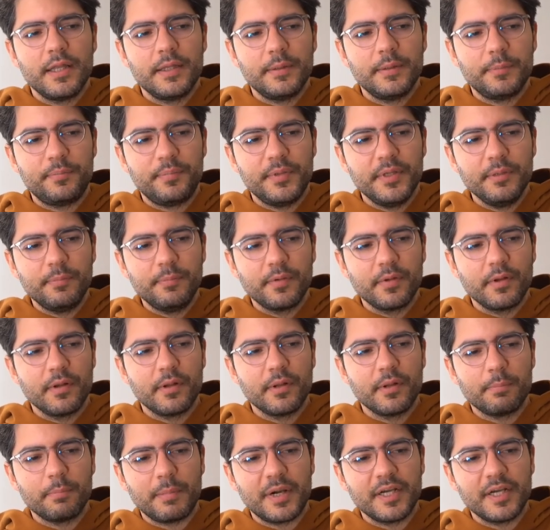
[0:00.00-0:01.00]

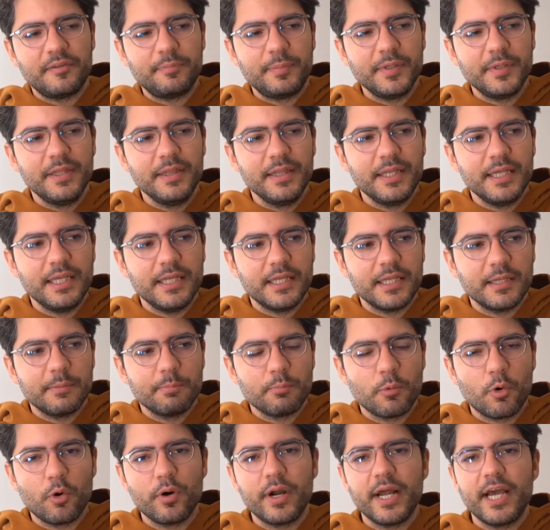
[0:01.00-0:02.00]
people might be leaning
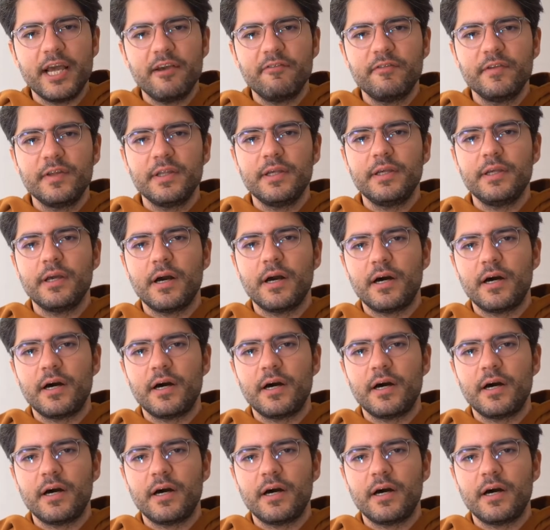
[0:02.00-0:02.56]
more heavily